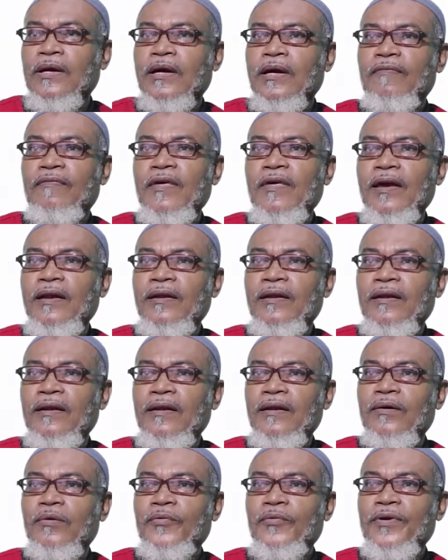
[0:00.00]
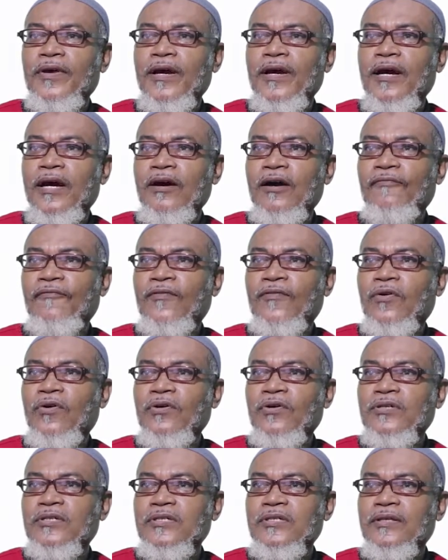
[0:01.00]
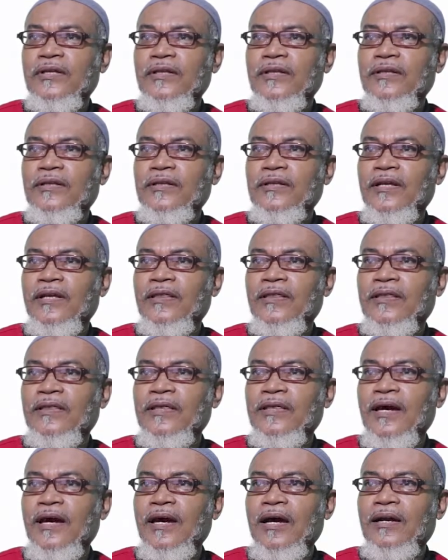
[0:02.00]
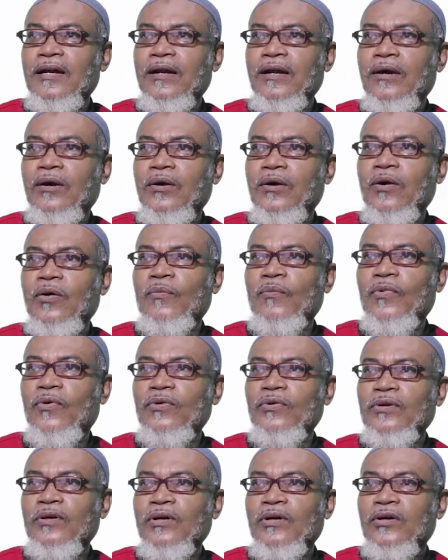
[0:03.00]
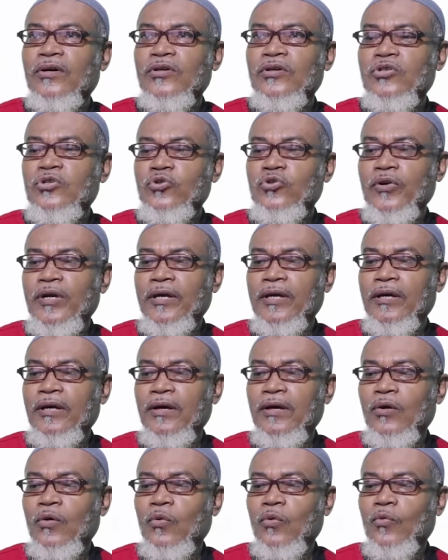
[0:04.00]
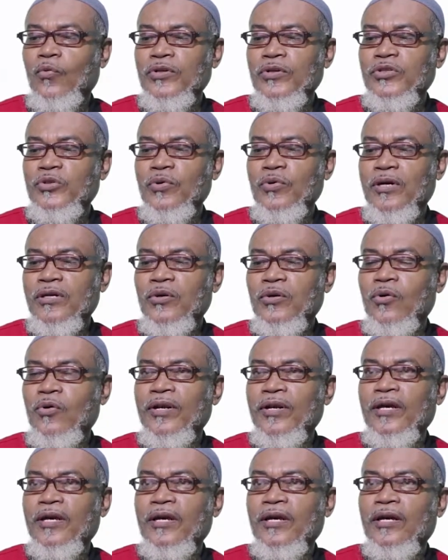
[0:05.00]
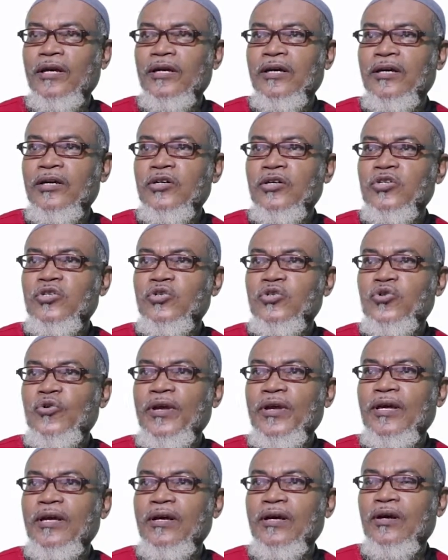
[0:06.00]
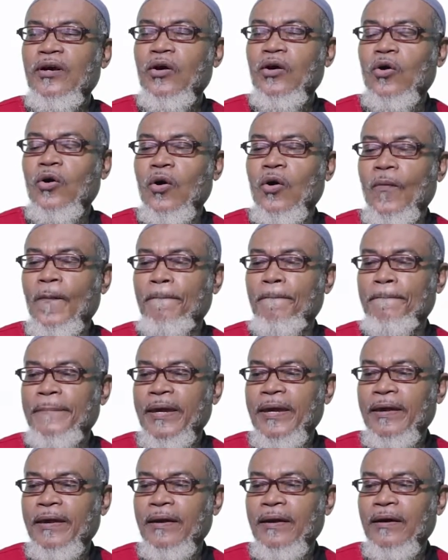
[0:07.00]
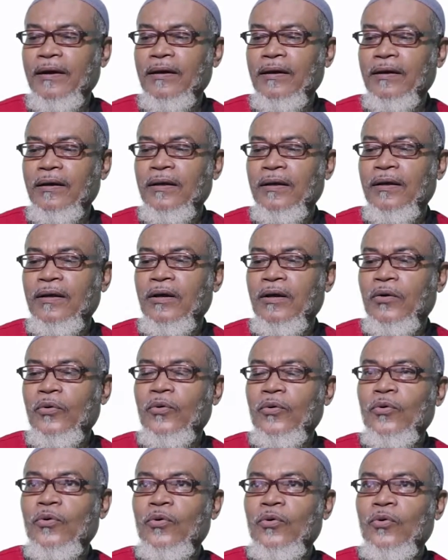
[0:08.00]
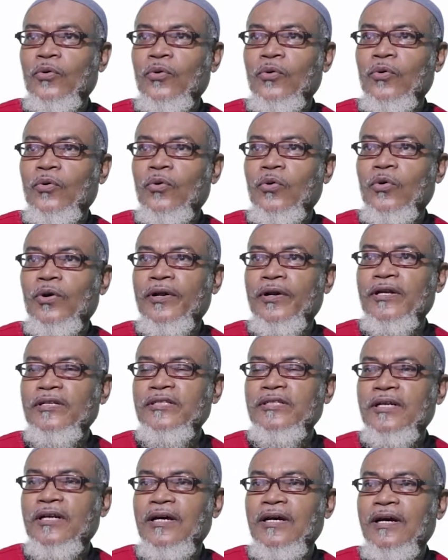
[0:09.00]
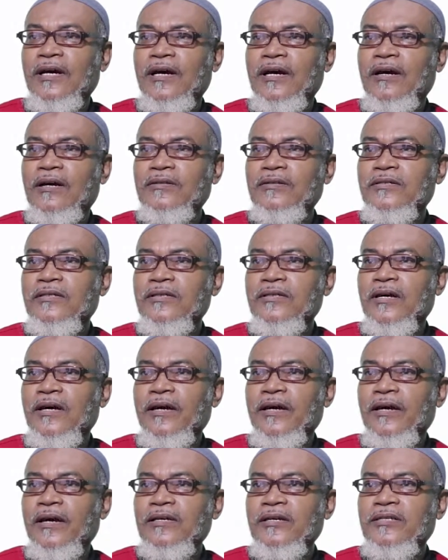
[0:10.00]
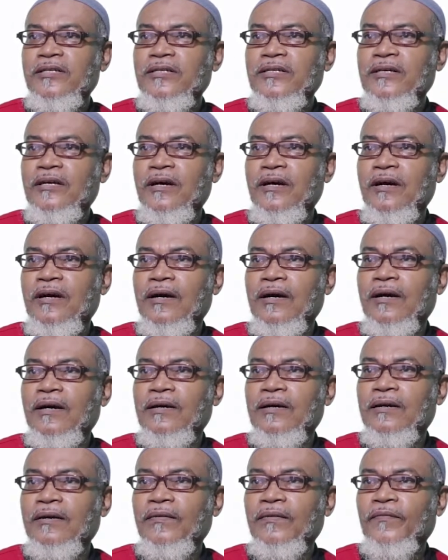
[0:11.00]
And then we have got the third common string, which we are calling string compare, or written as strcmp